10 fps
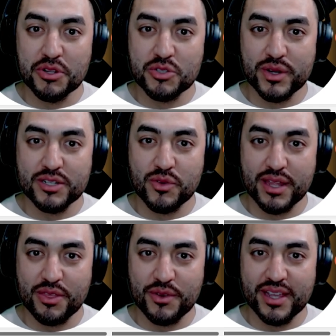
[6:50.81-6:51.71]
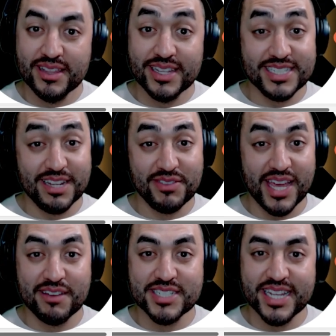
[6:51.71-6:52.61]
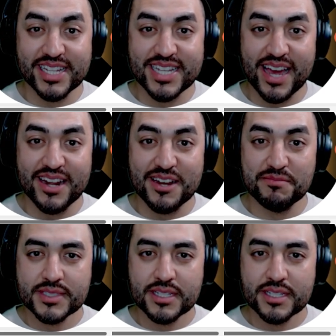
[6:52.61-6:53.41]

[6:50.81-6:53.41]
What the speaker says: 2023. Let's see if the AFC can tie it up.